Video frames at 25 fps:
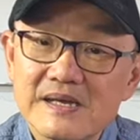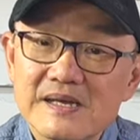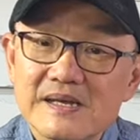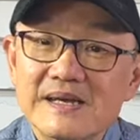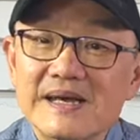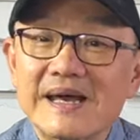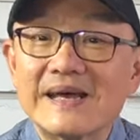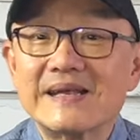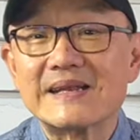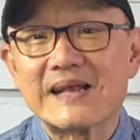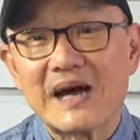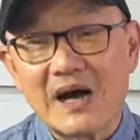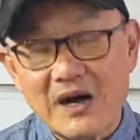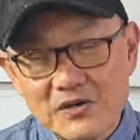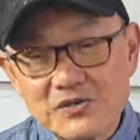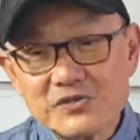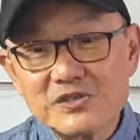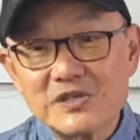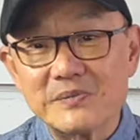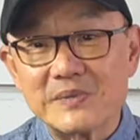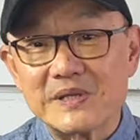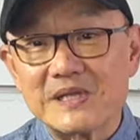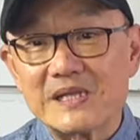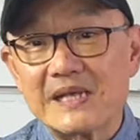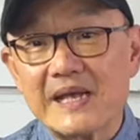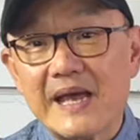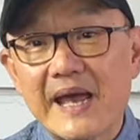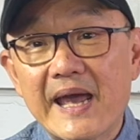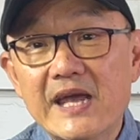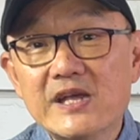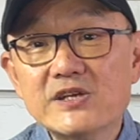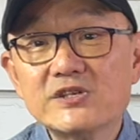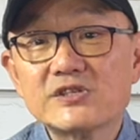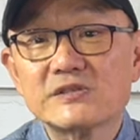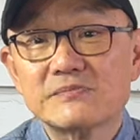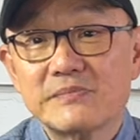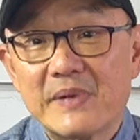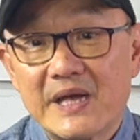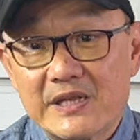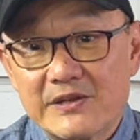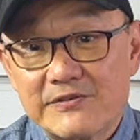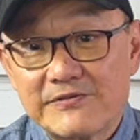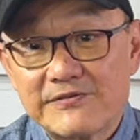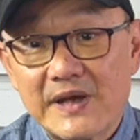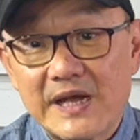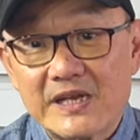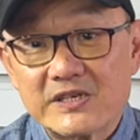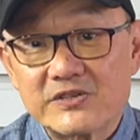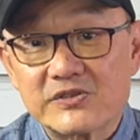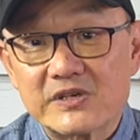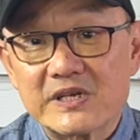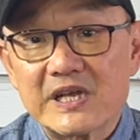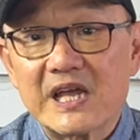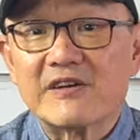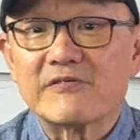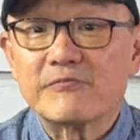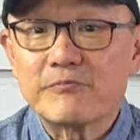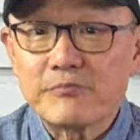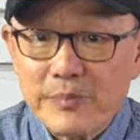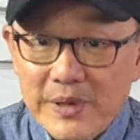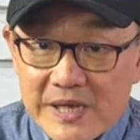And ultimately, Asian manufacturing have